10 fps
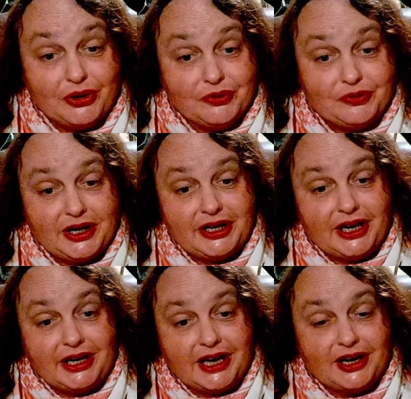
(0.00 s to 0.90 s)

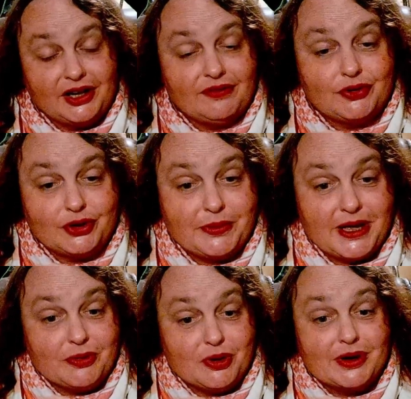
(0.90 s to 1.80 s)
Friday, at 11:30 p.m.
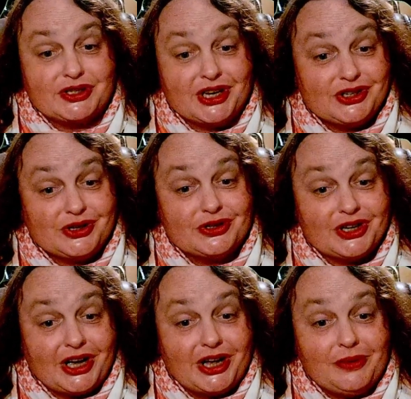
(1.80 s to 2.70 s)
U.S. Eastern
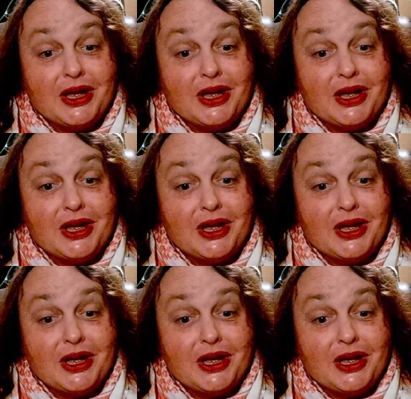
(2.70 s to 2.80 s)
Time.